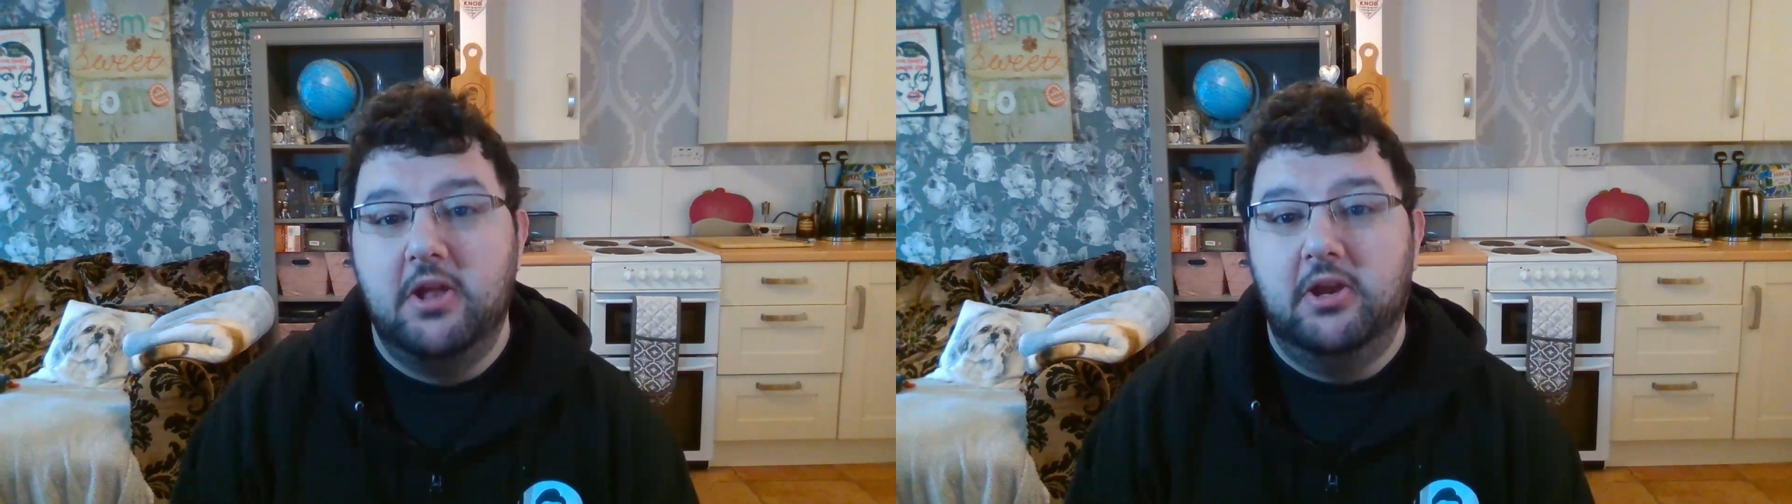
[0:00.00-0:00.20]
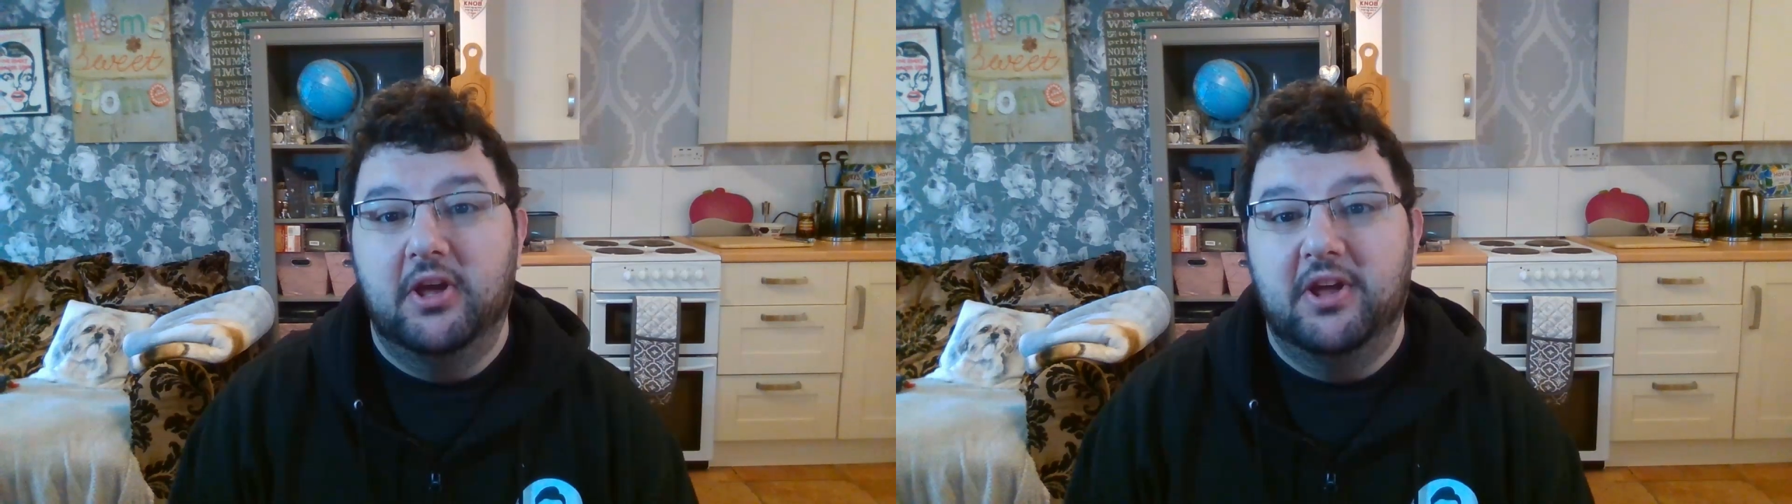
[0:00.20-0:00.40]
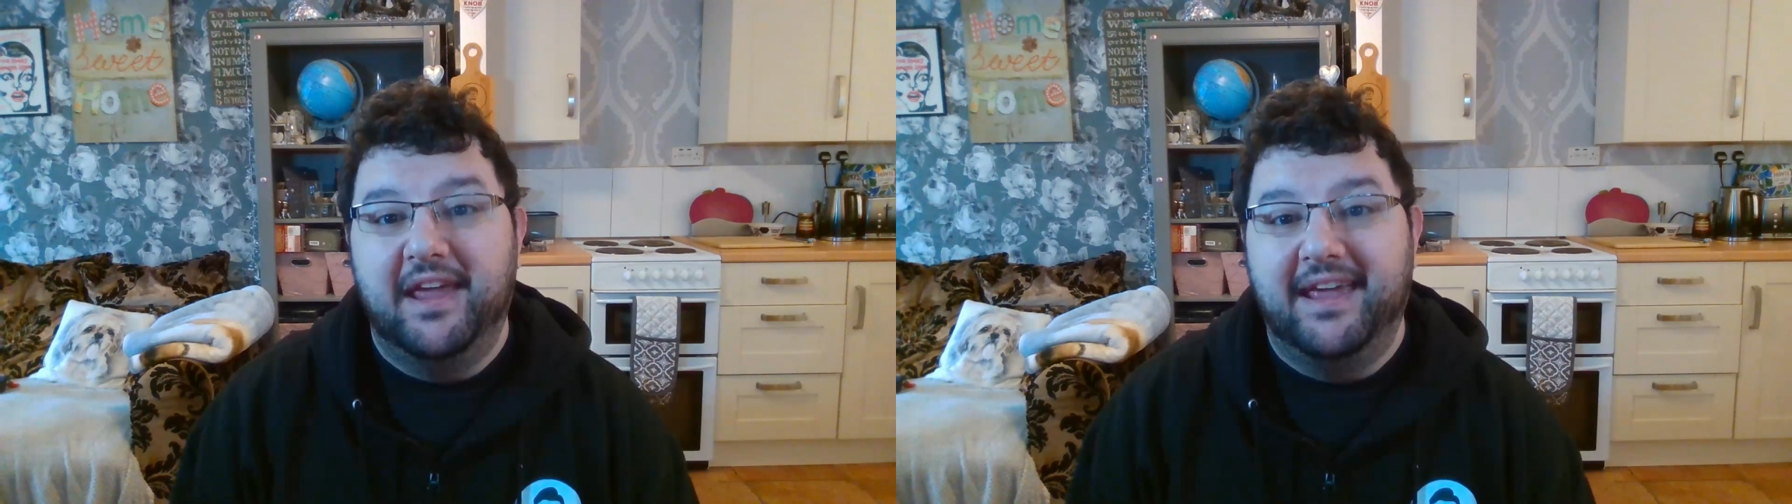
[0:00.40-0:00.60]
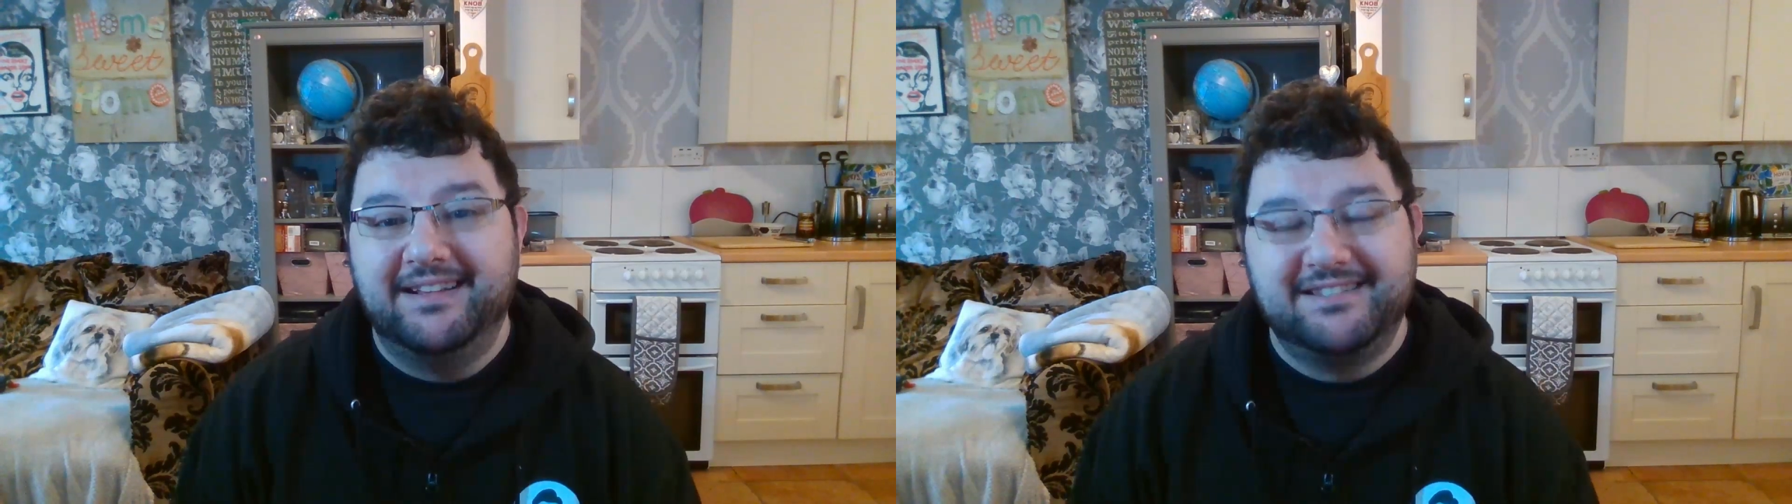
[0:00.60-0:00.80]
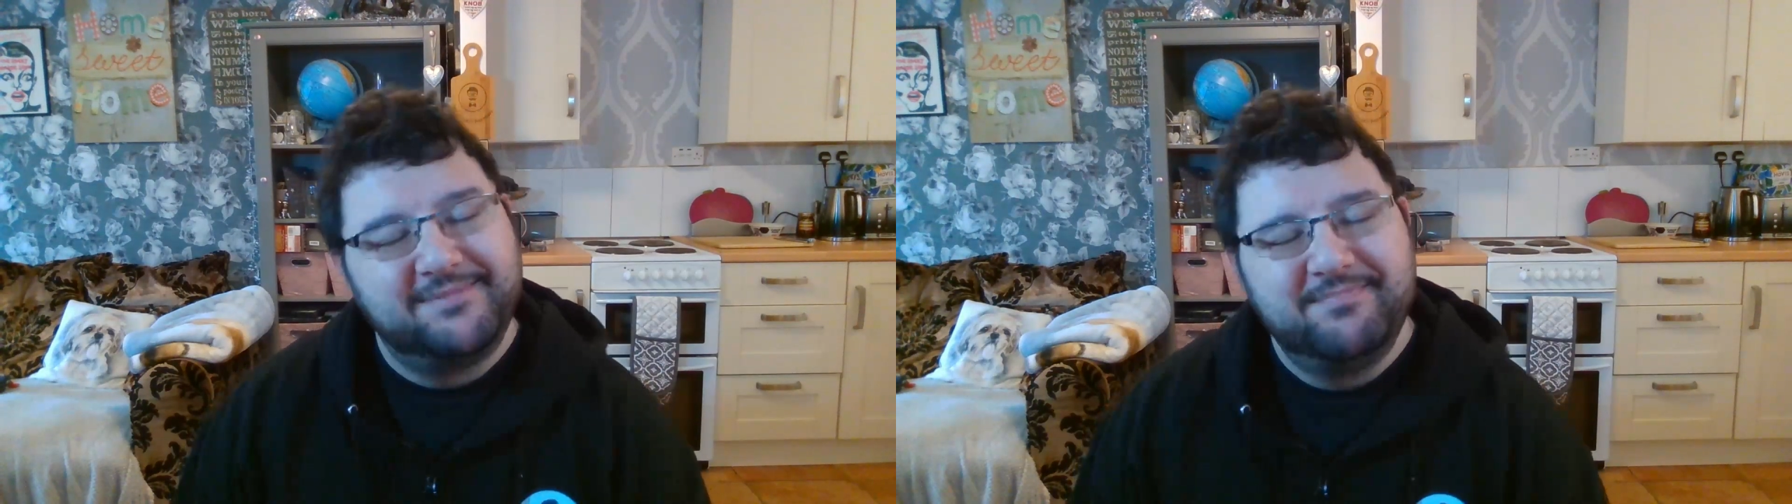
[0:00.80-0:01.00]

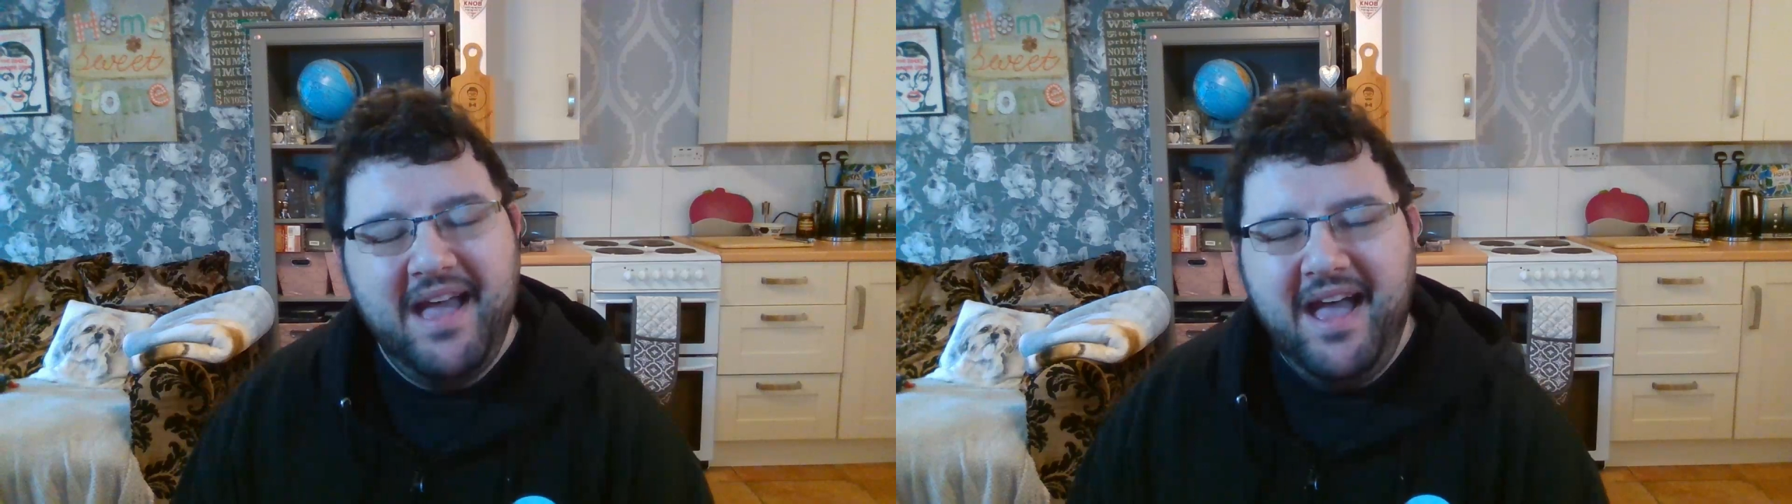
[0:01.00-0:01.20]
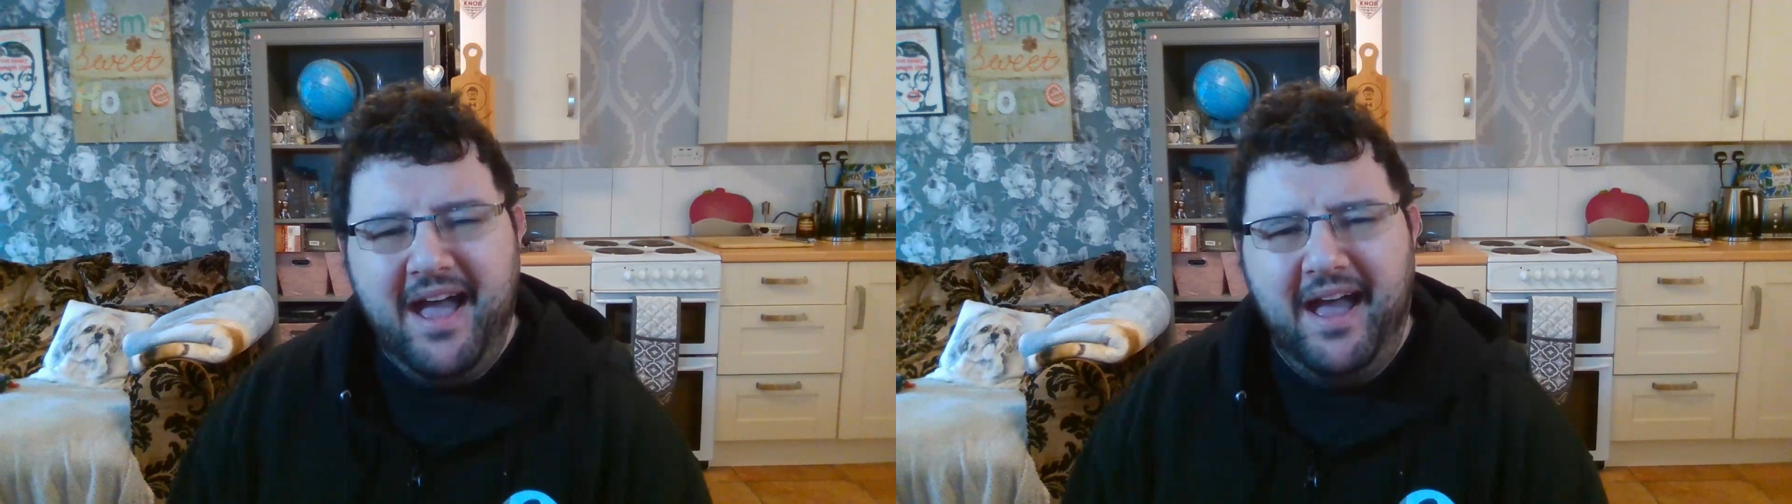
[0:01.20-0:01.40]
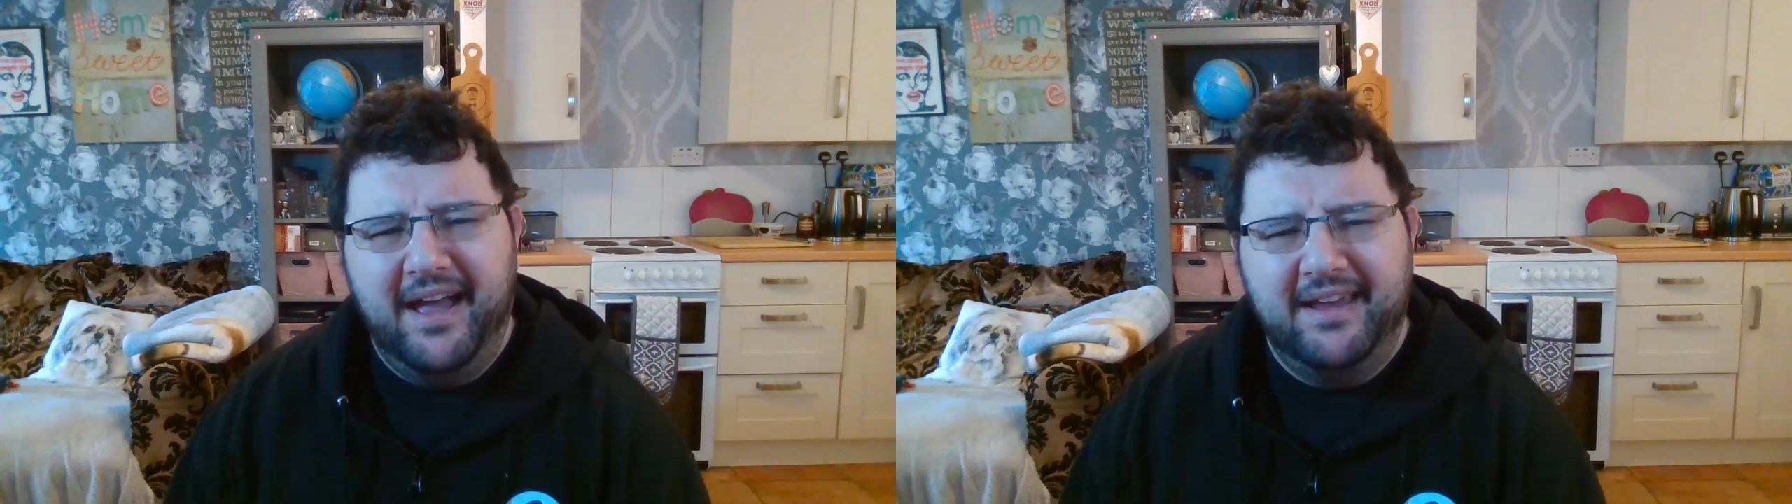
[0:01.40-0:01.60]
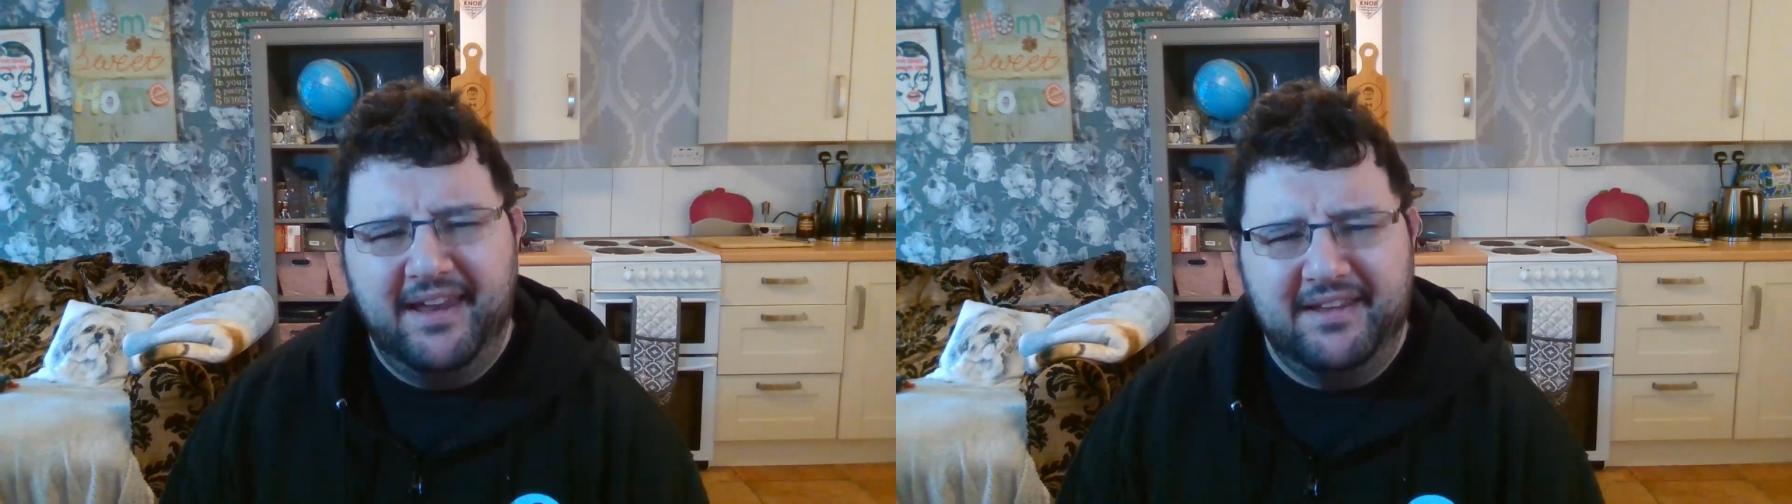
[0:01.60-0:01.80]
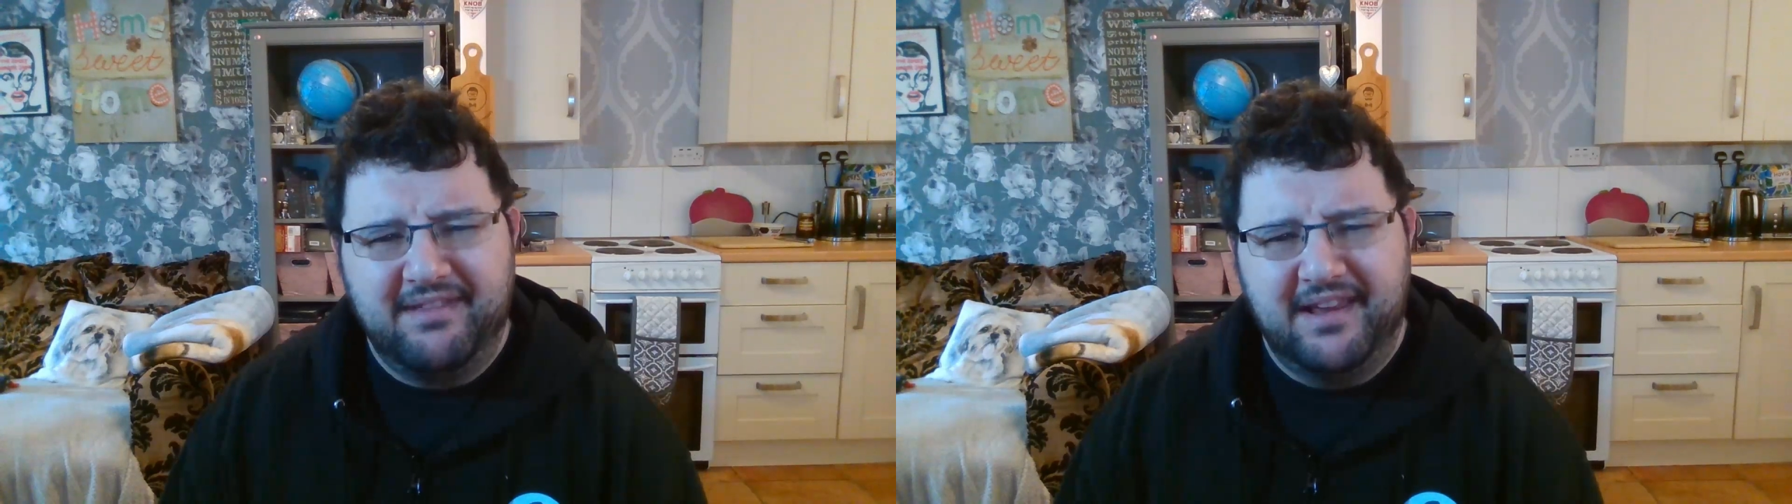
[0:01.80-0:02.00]
Learnings.
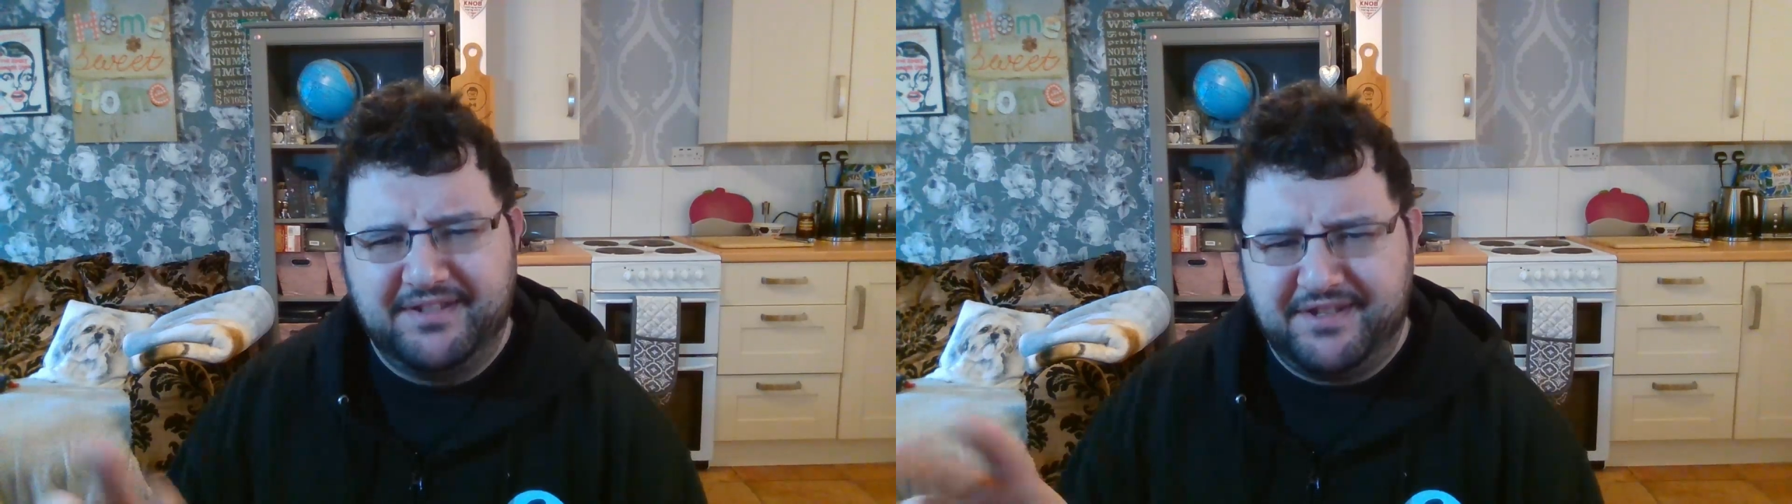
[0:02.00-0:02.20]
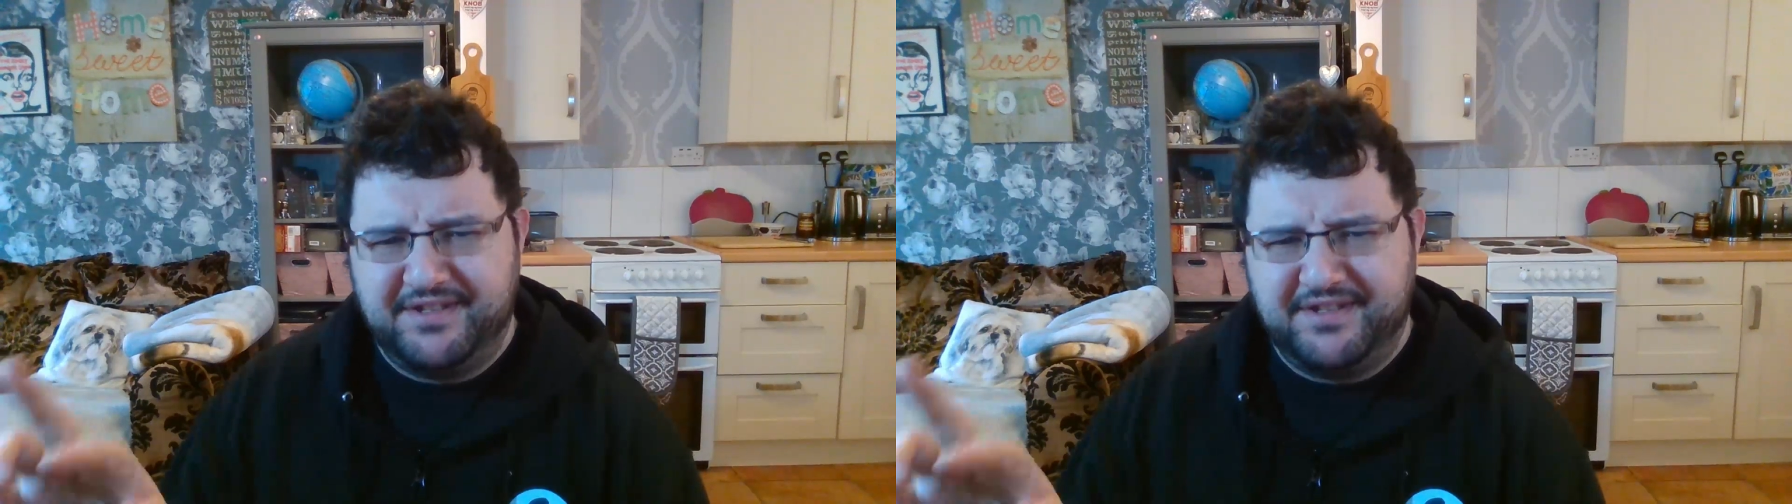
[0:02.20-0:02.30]
Let's